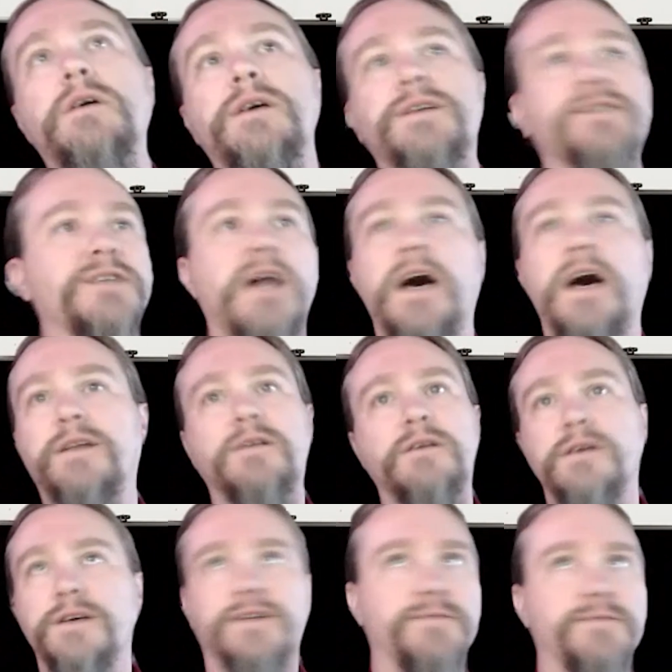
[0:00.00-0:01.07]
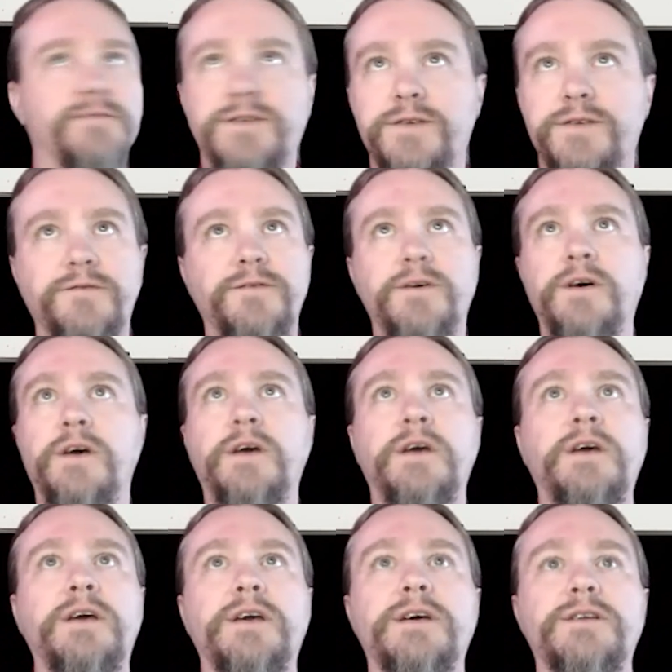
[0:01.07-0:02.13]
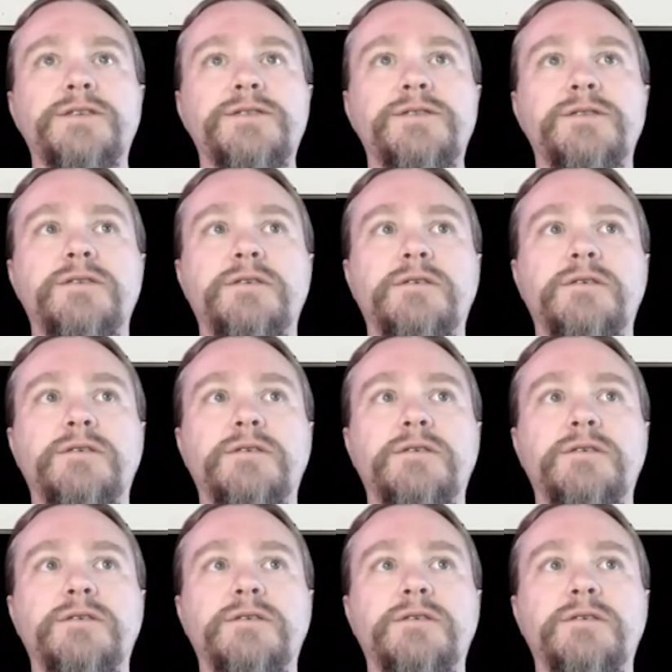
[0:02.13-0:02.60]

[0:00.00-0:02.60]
it's not expensive. It's